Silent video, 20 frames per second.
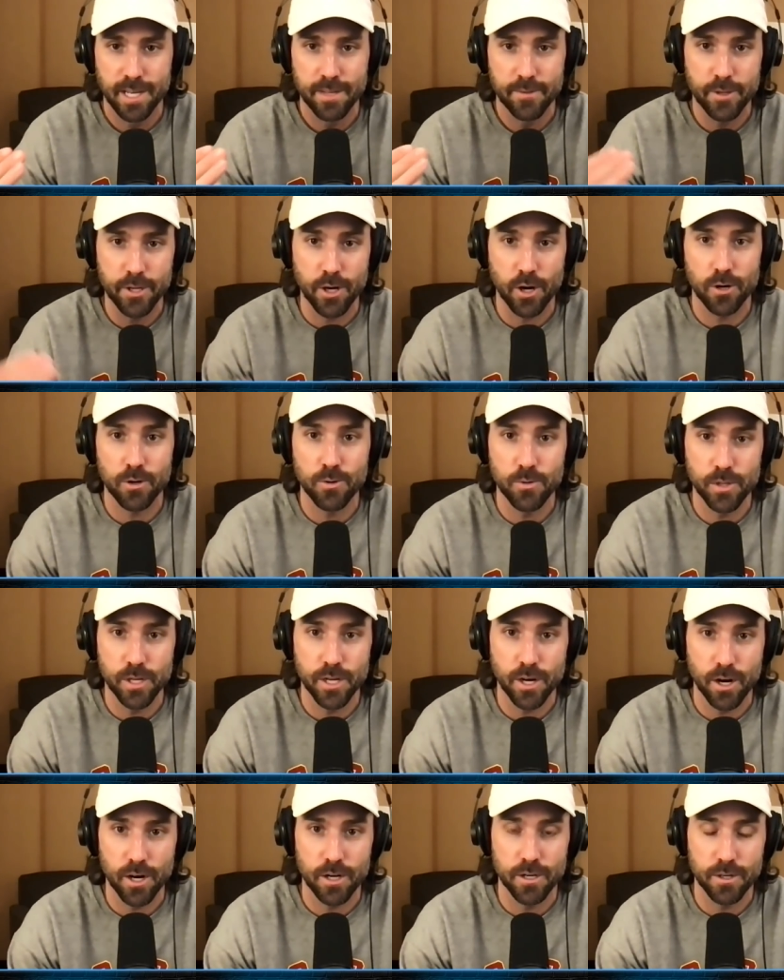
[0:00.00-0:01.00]
they are who they
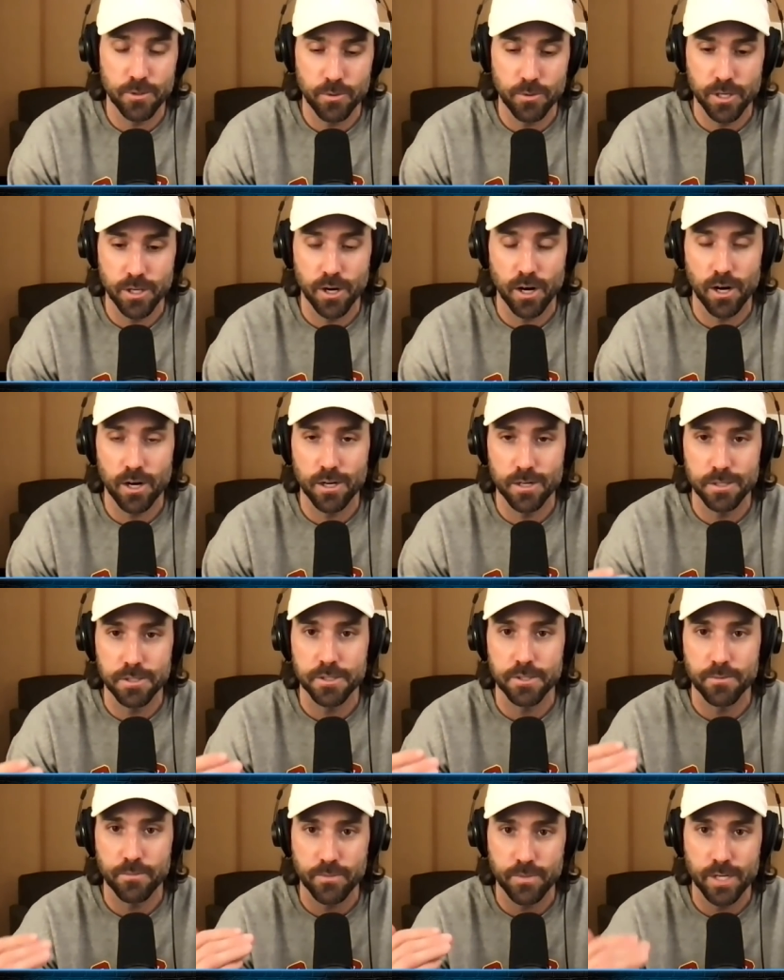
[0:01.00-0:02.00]
are, and who they are is
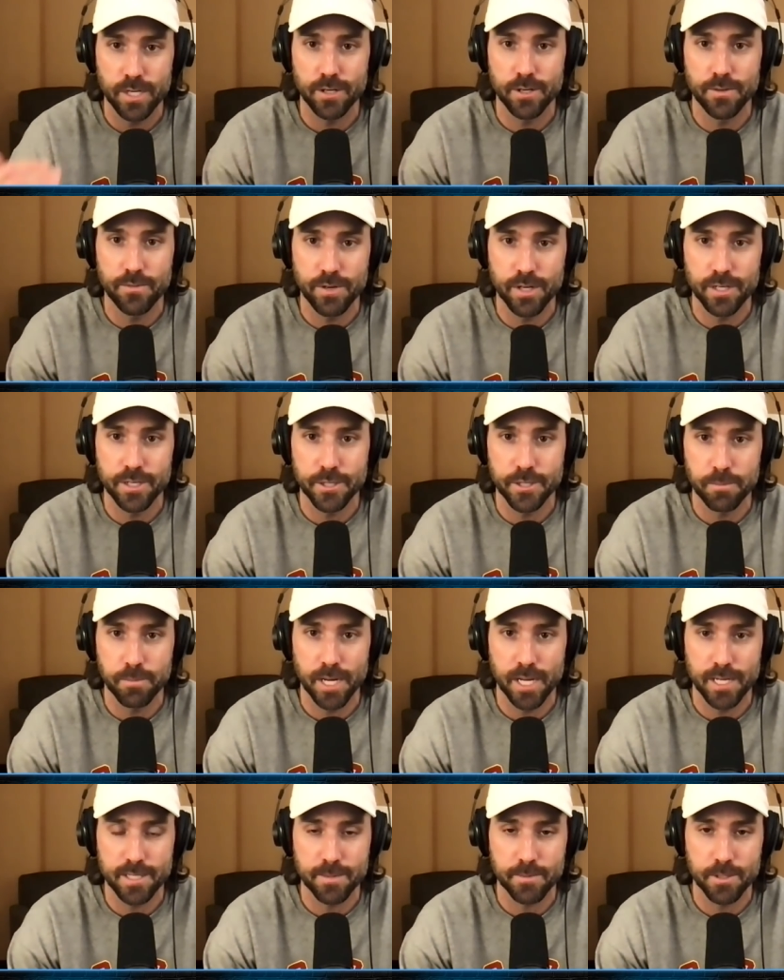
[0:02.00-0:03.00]
a very very good
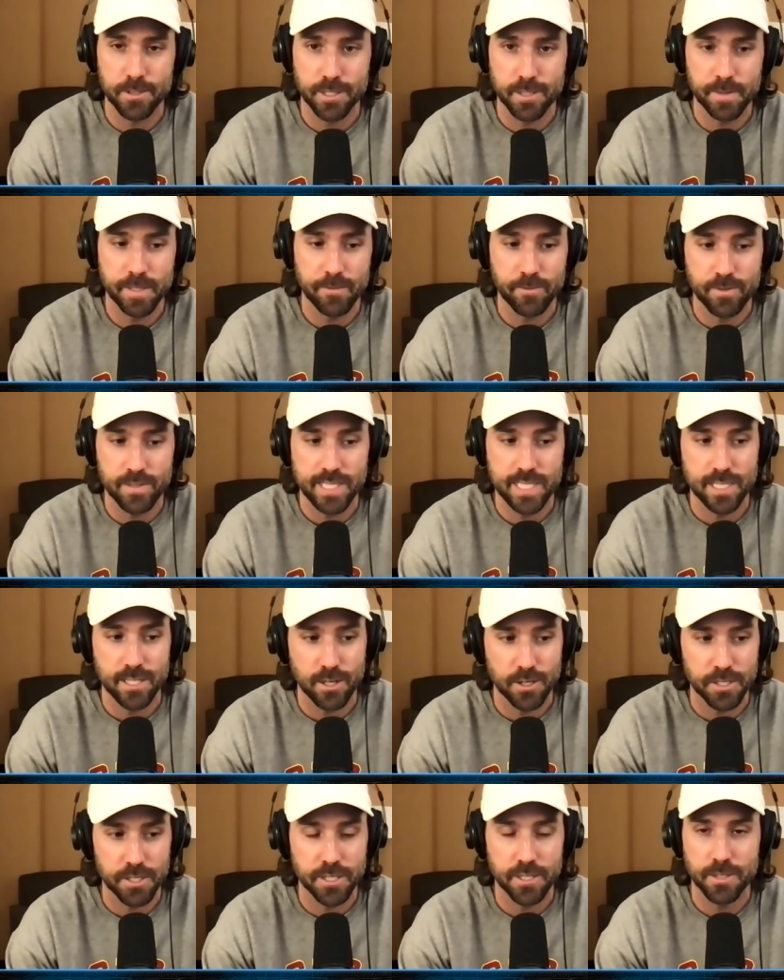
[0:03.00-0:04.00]
basketball team that we've seen
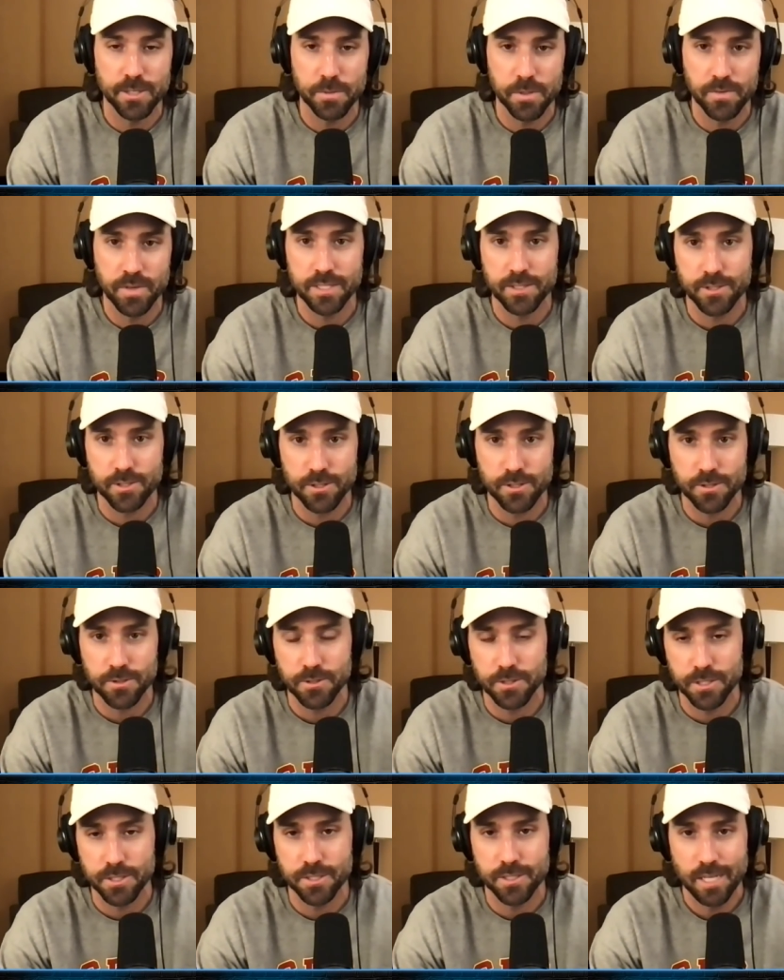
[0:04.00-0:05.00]
all year, and we've had
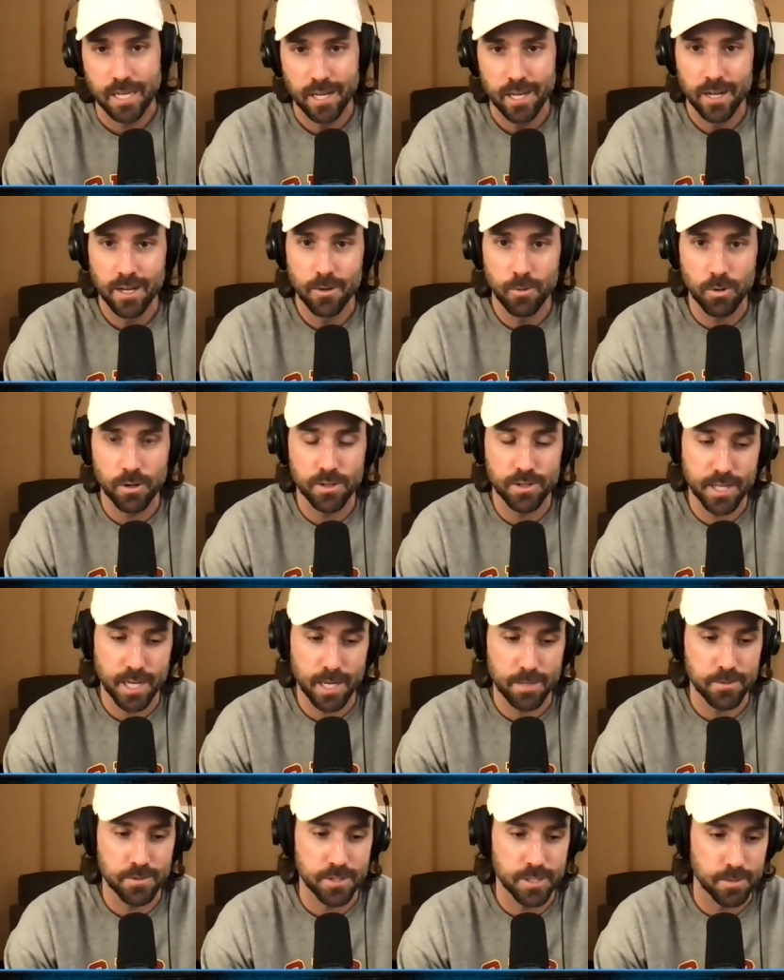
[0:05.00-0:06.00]
circled as one of the
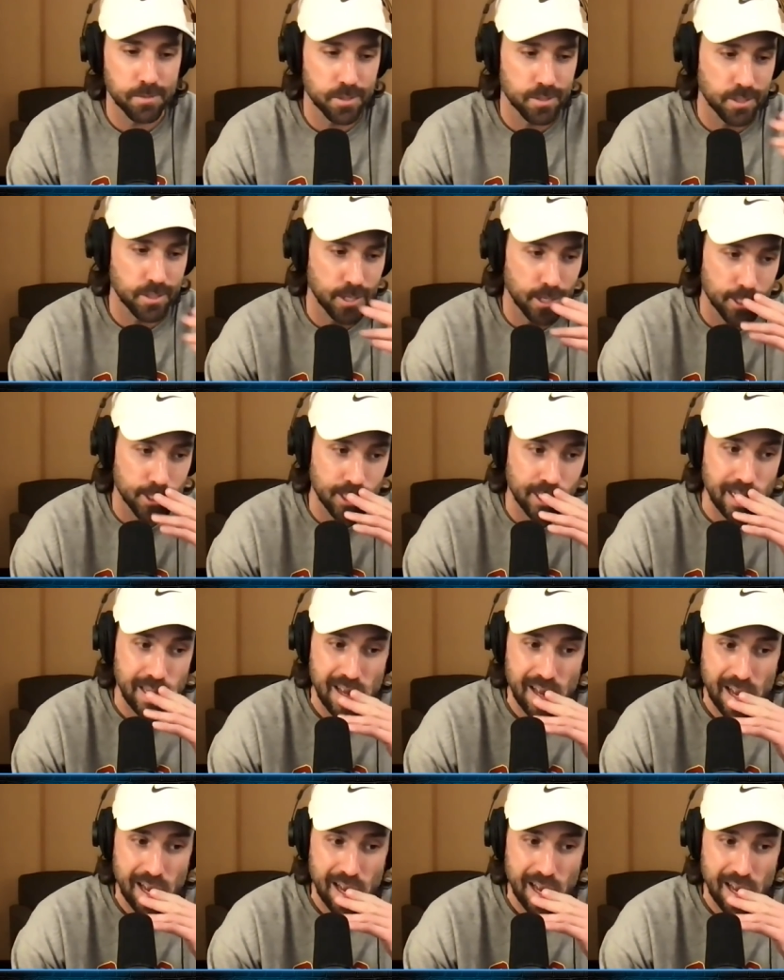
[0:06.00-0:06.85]
top two teams in the country.